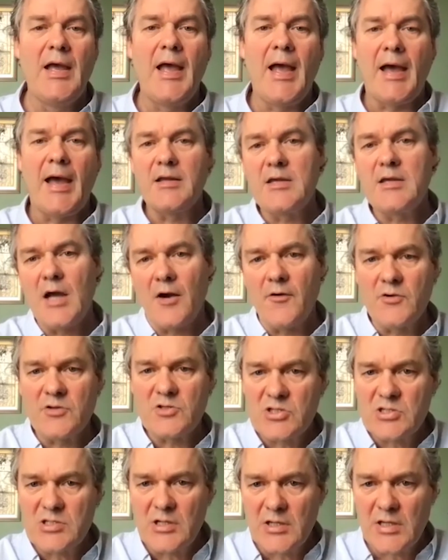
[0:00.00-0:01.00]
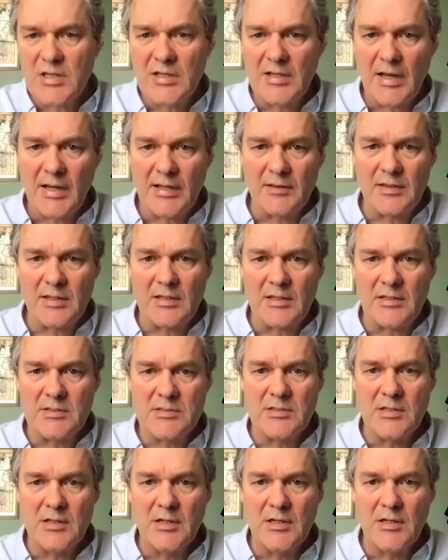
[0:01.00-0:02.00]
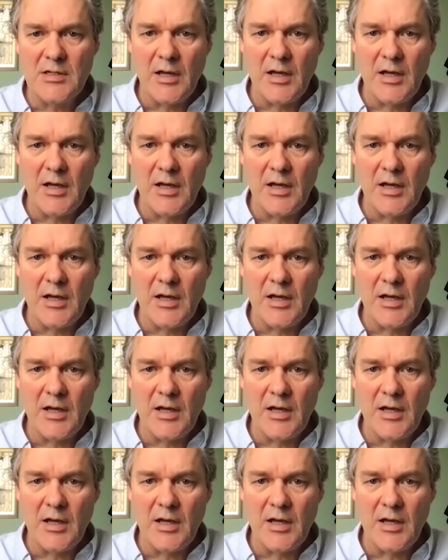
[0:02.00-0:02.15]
and currents circulate these